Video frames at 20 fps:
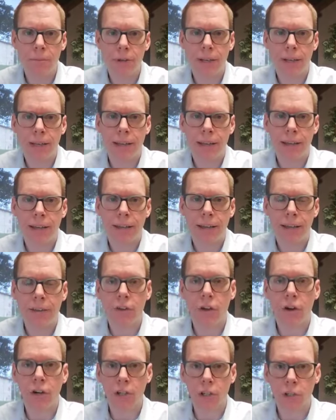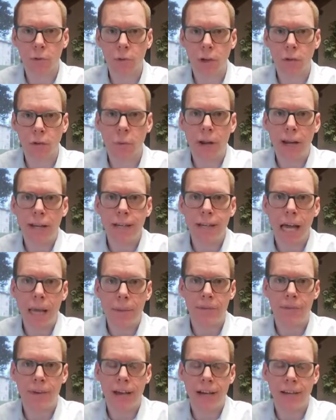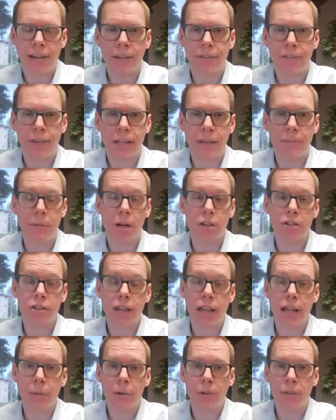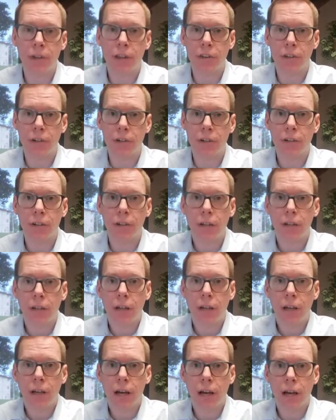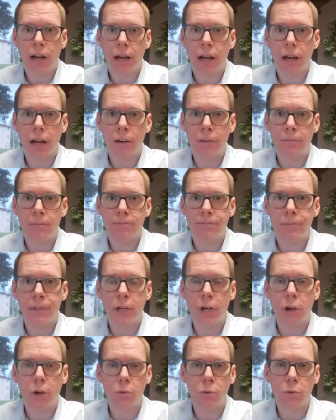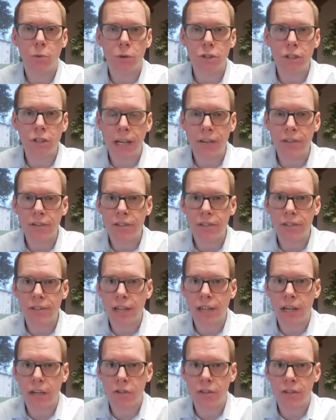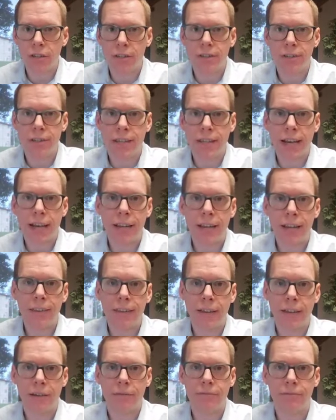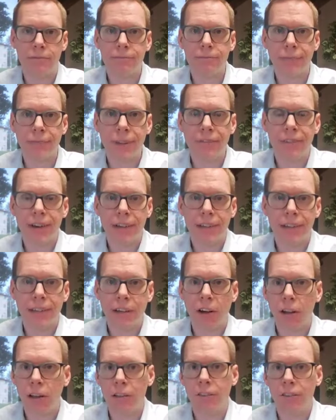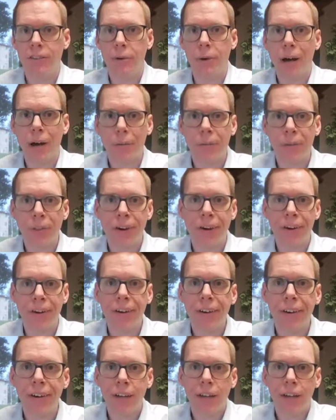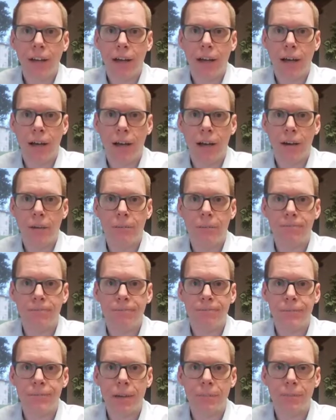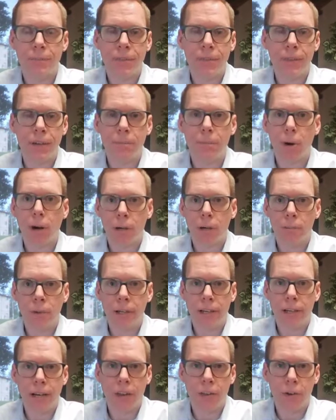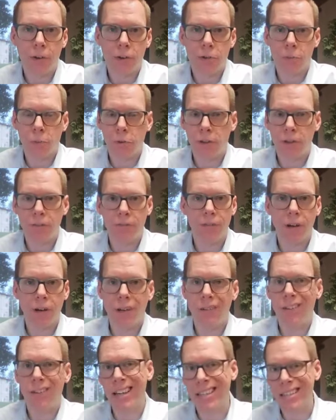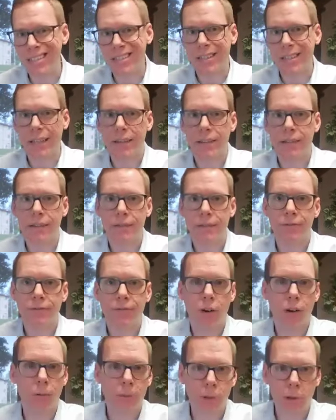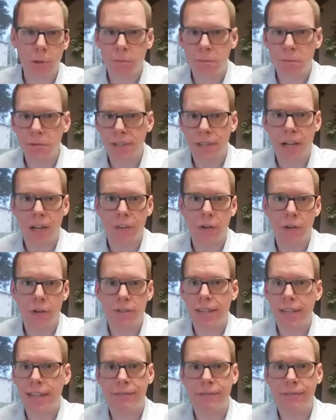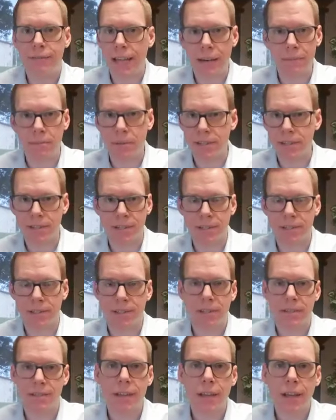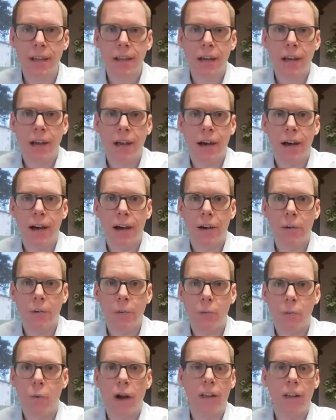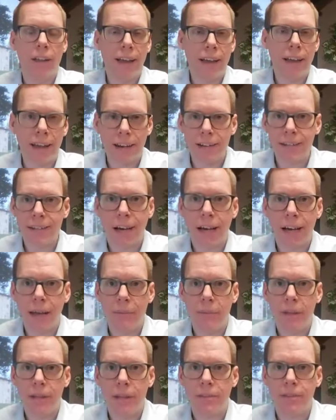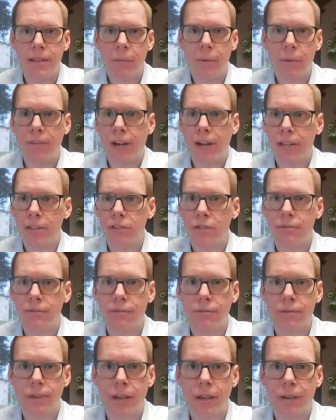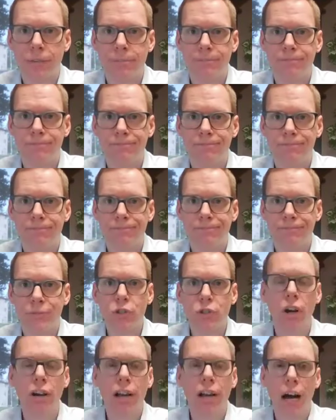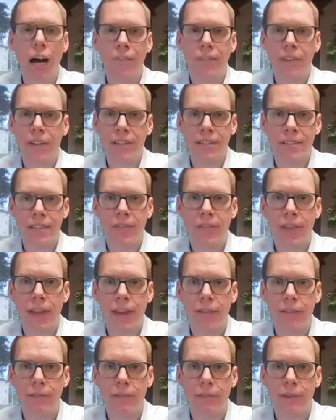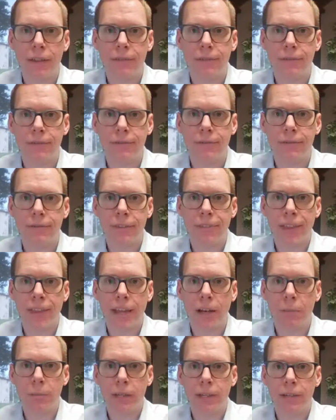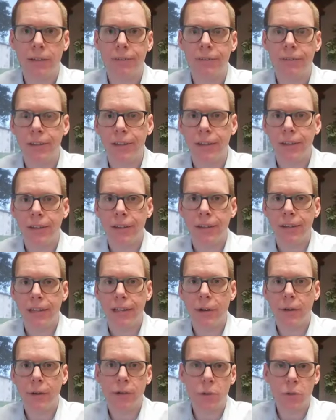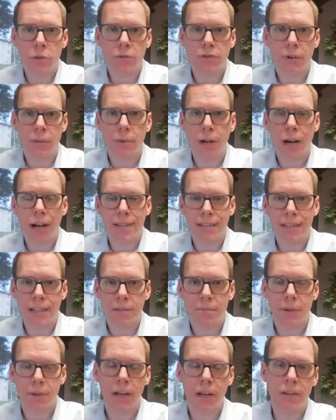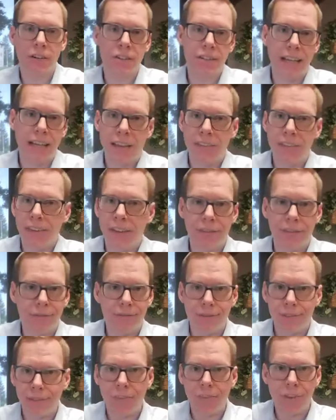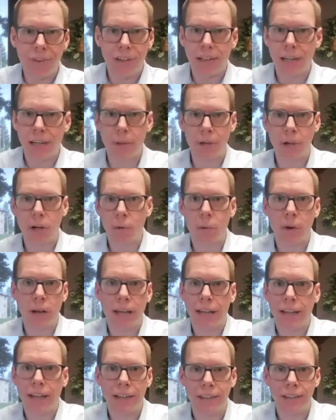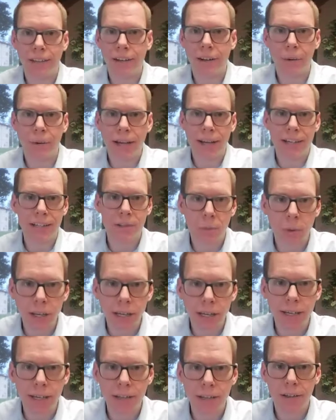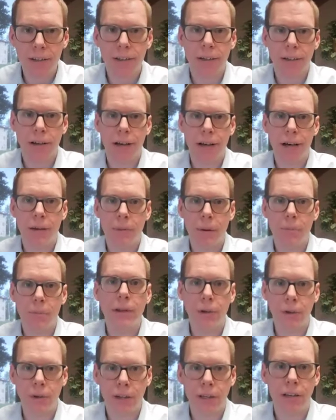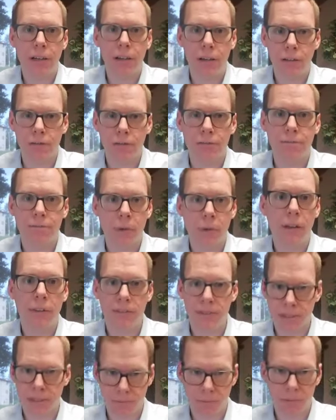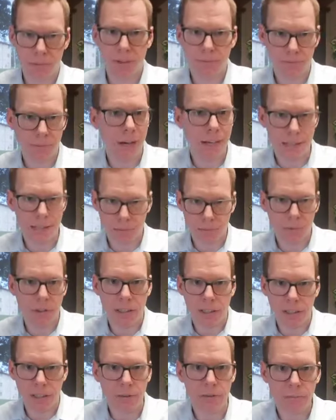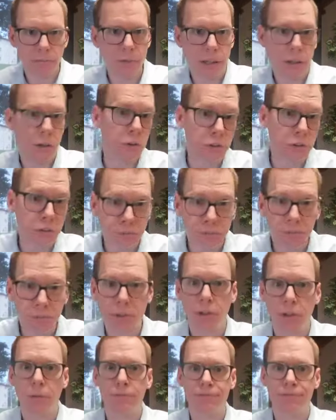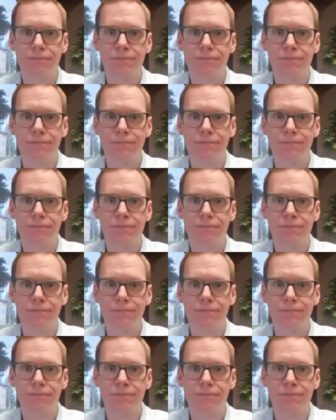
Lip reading: but a longer runway type of activity, much like with other, rule change discussions and anything affecting all of you out there. Something the department and others will involve us and farm groups and others and businesses well ahead of time, and we've got strong confidence that'll be a useful process. But understand that nothing coming our way next week, a period of months and possibly years. So